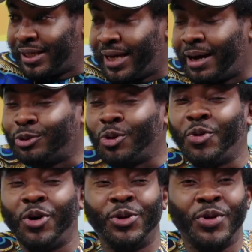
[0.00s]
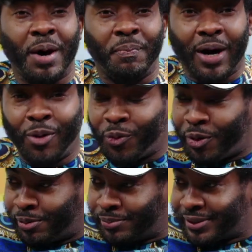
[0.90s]
I'm sure we all know about
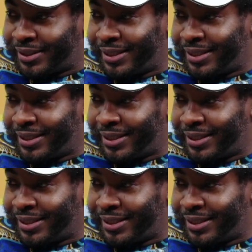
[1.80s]
worms.